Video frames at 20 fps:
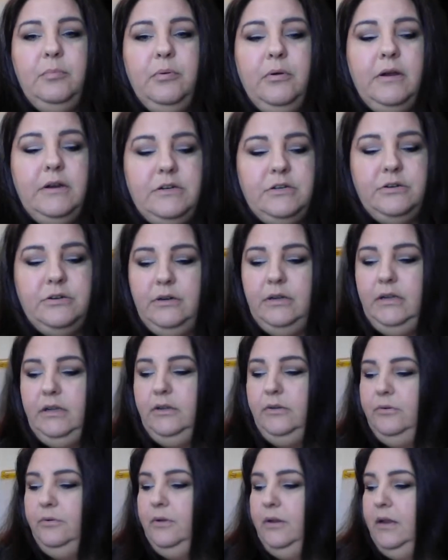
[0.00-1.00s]
pressuring
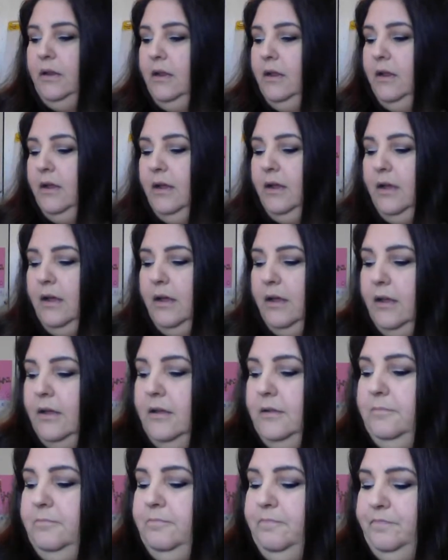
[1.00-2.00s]
you,
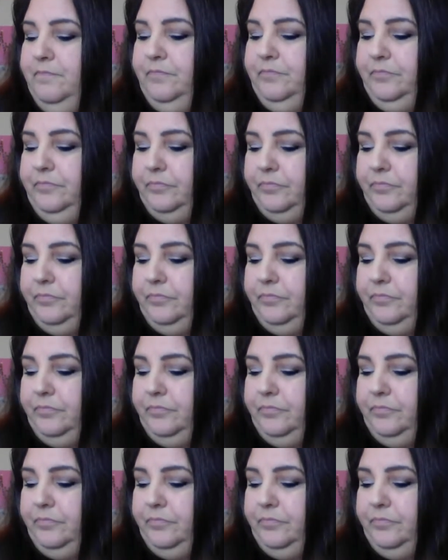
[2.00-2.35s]
and